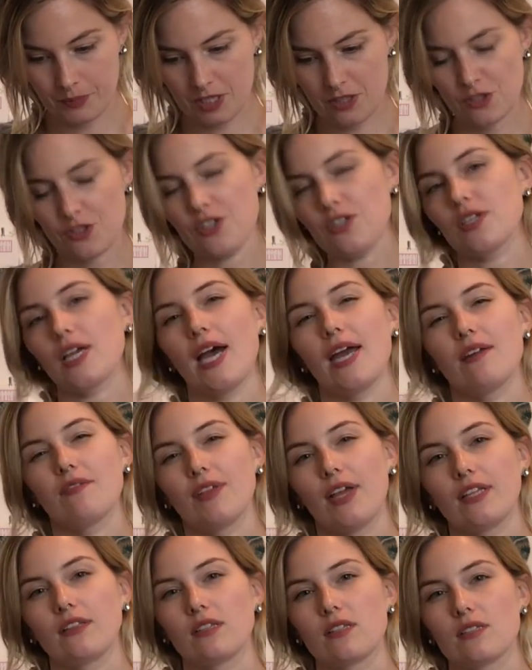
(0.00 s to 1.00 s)
it's just kind of
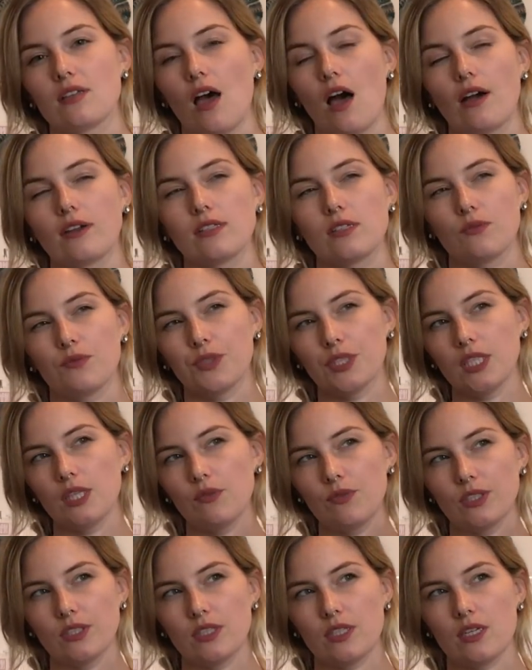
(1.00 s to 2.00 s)
like the socks, a really,
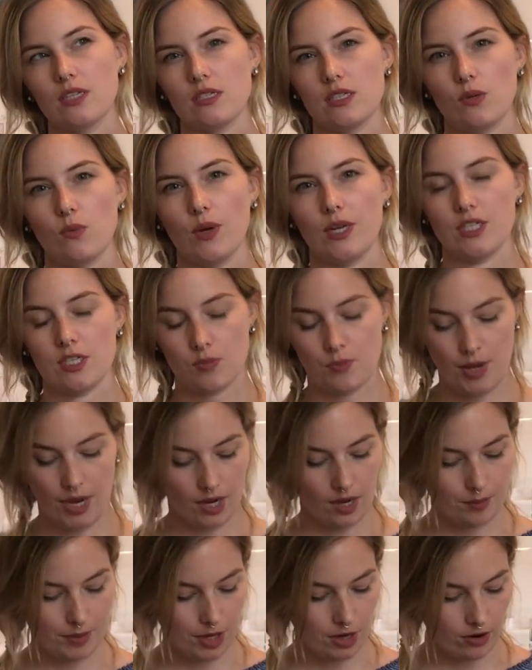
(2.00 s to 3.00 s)
really easy one to
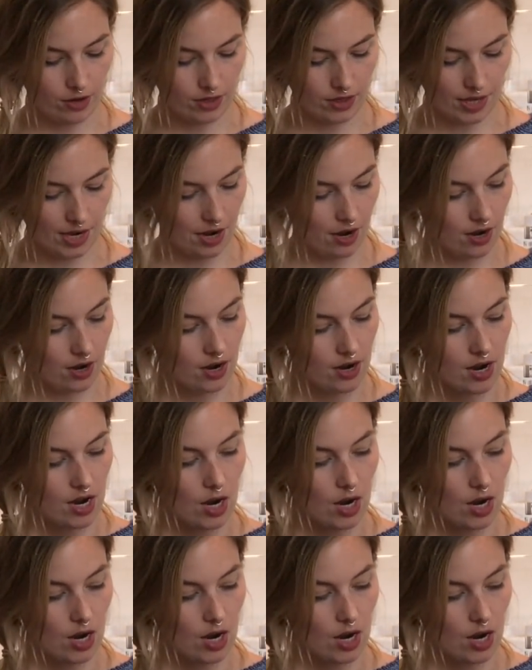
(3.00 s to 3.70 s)
pick up here and there.